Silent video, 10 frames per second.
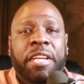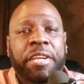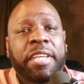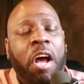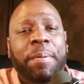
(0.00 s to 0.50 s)

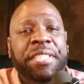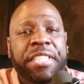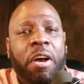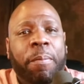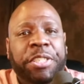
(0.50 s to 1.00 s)
You can
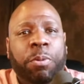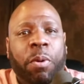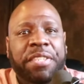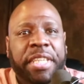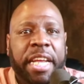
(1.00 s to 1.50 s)
always tell which
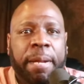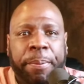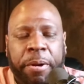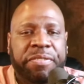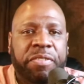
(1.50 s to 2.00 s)
ones are getting
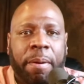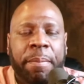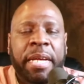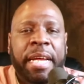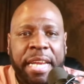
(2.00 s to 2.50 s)
perks
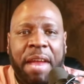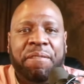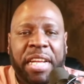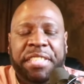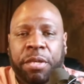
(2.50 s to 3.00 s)
from
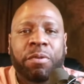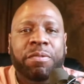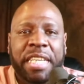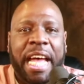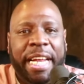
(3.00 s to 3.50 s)
Netflix and
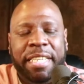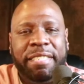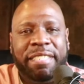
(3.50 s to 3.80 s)
who's not,